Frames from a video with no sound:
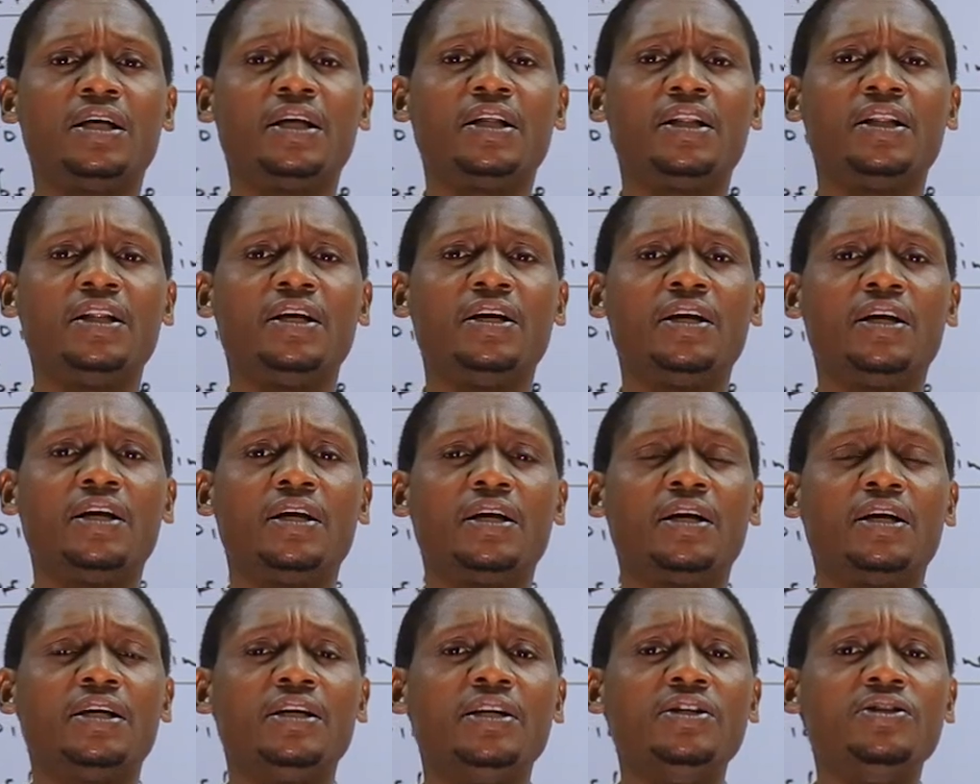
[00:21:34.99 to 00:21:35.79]

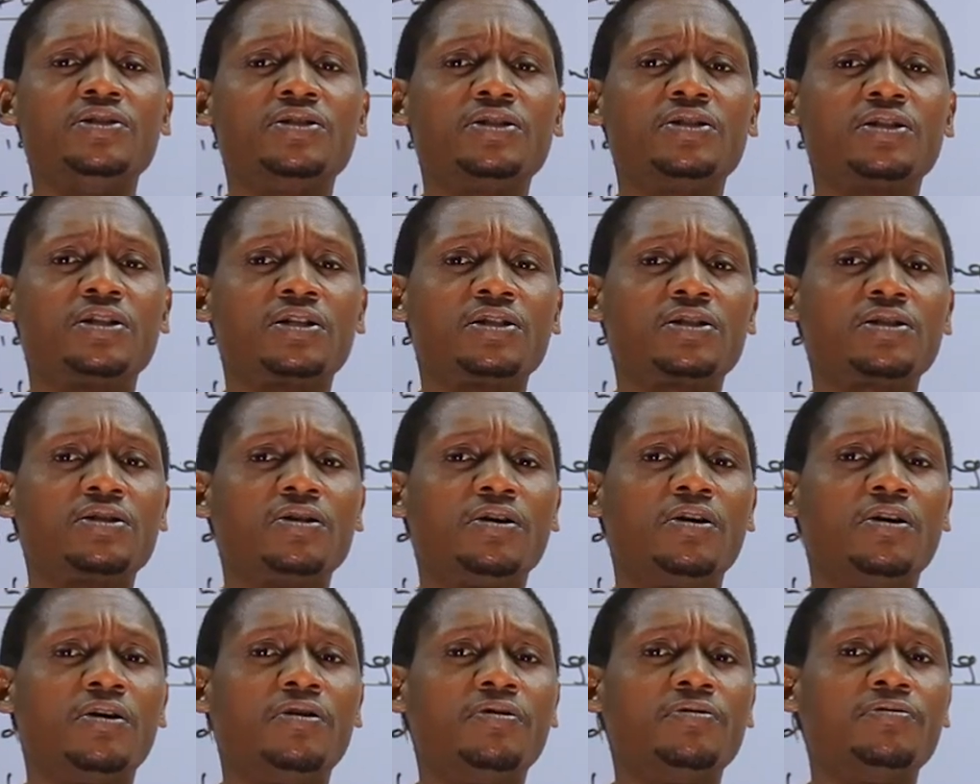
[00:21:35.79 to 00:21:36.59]
the interest
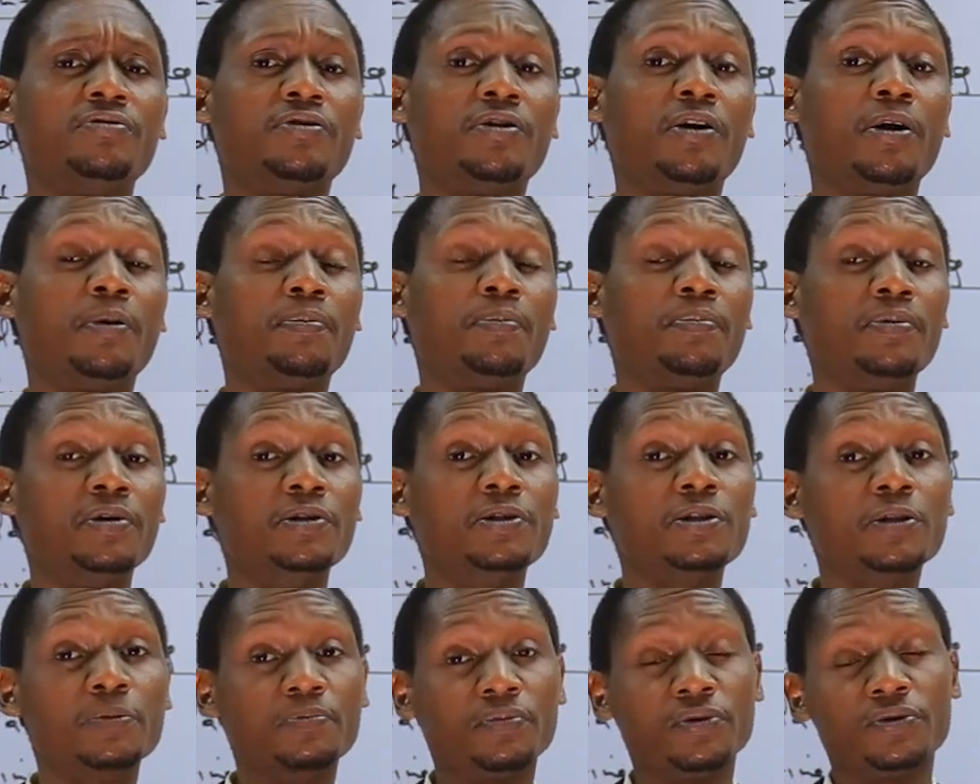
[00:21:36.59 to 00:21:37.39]
of their
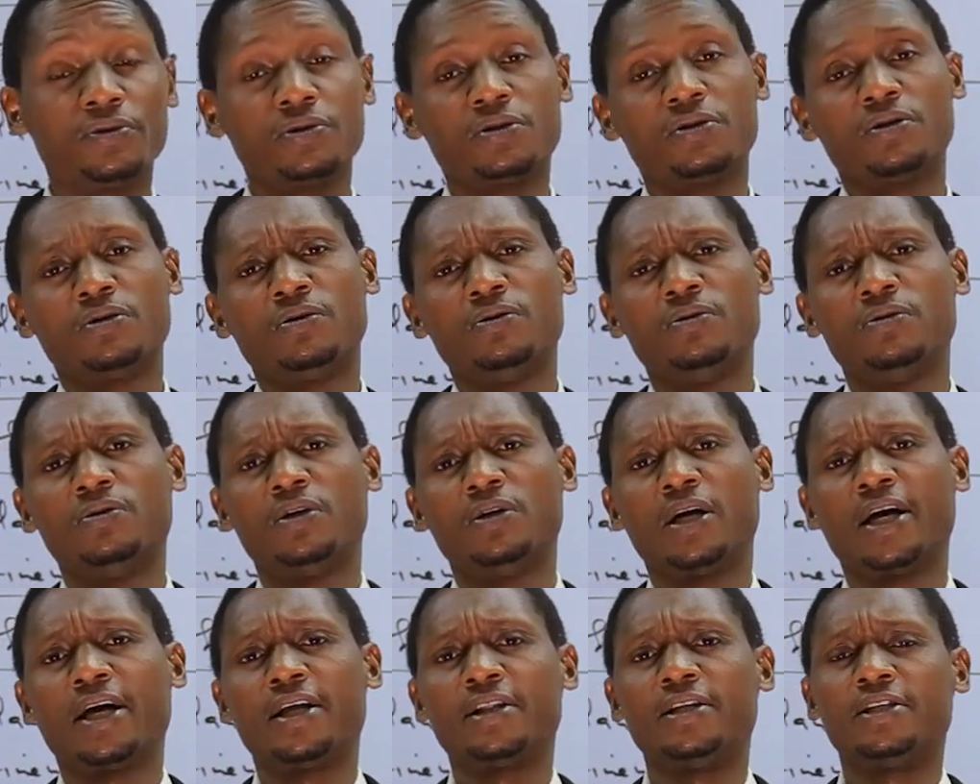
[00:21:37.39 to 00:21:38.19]
principals,
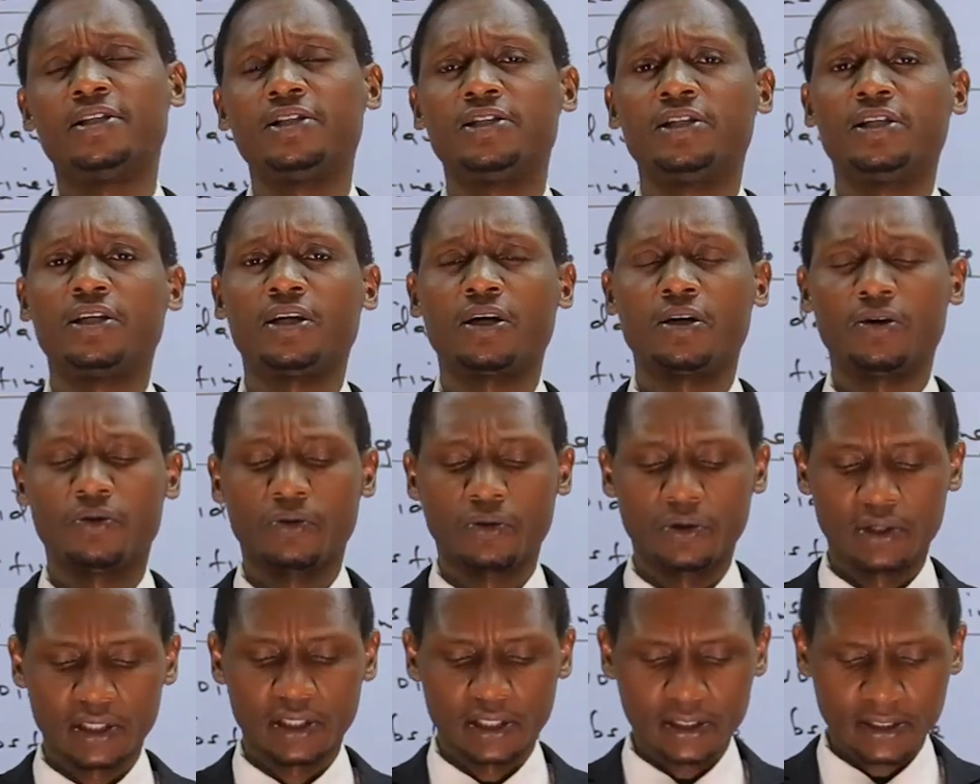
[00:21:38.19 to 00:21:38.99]
who are the
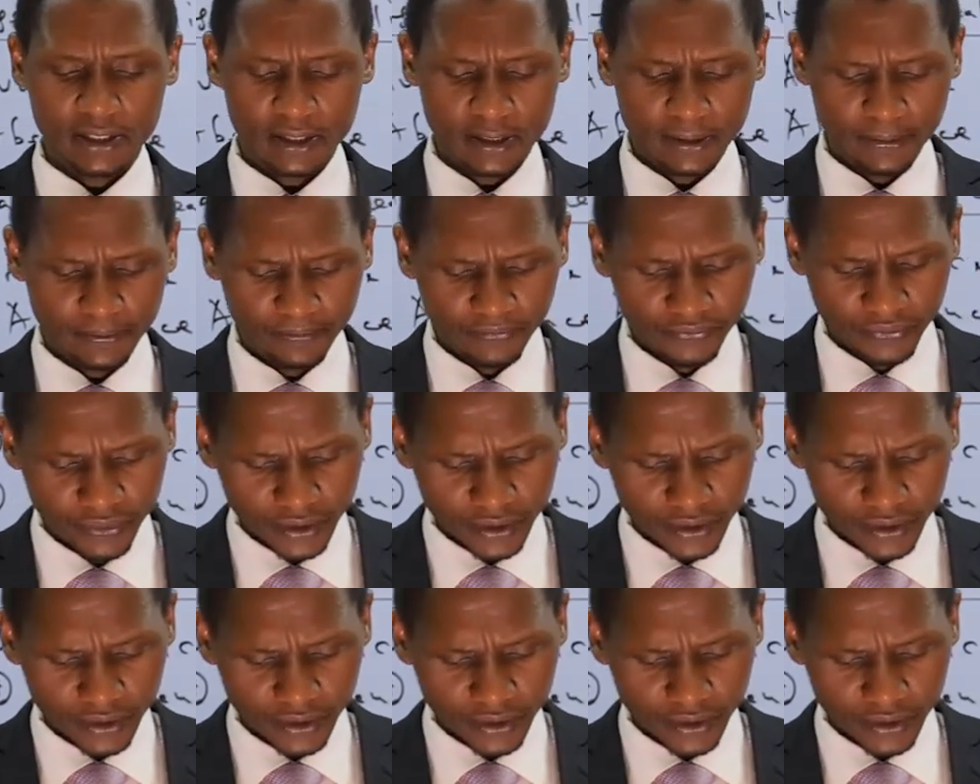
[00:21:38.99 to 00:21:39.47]
shareholders.